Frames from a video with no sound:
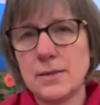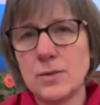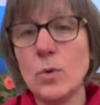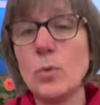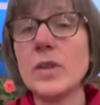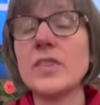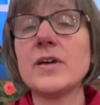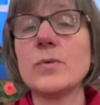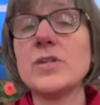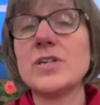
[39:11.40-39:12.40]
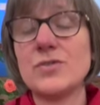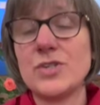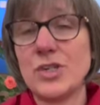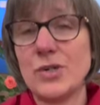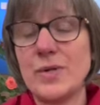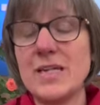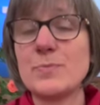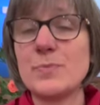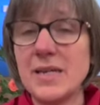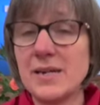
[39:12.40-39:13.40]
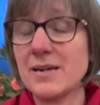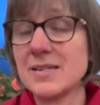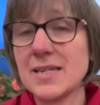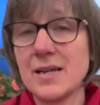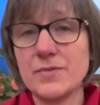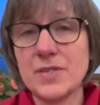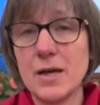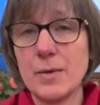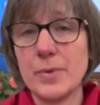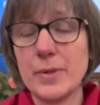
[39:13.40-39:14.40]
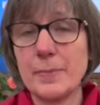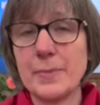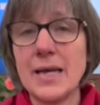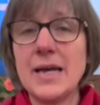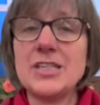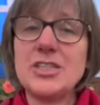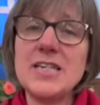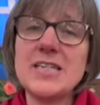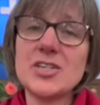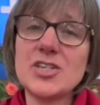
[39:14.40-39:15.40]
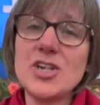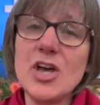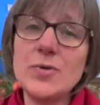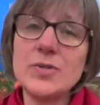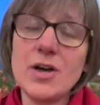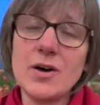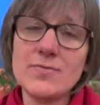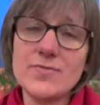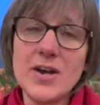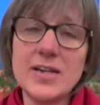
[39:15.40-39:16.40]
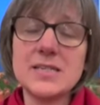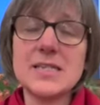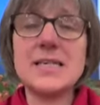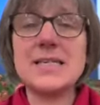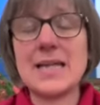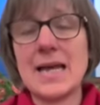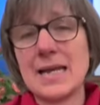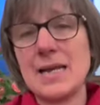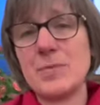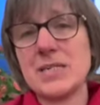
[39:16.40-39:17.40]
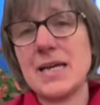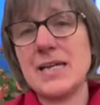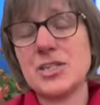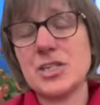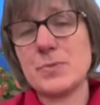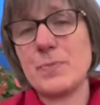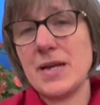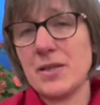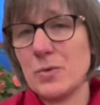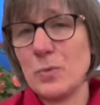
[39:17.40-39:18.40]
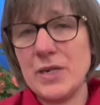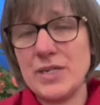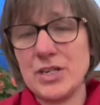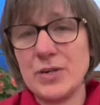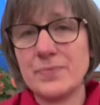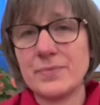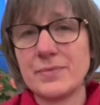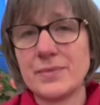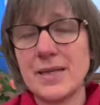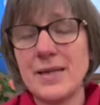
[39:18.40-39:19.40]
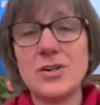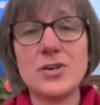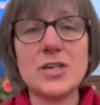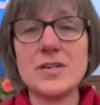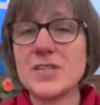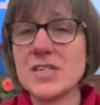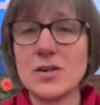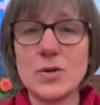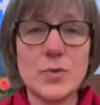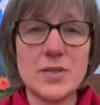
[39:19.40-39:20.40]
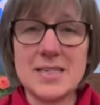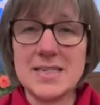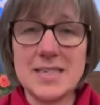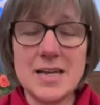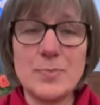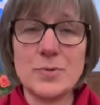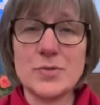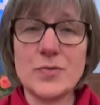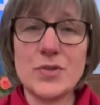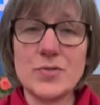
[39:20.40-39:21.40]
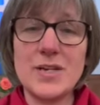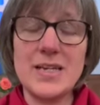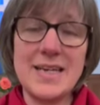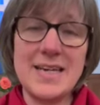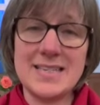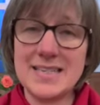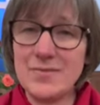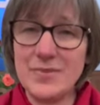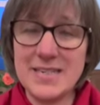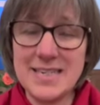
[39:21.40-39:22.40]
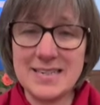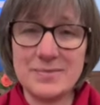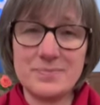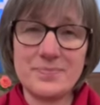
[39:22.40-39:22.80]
Well, one thing we don't do is beat ourselves up. Jesus knows our frailties and limitations better than we do. He couldn't have stuck with the disciples for 3 years if he didn't.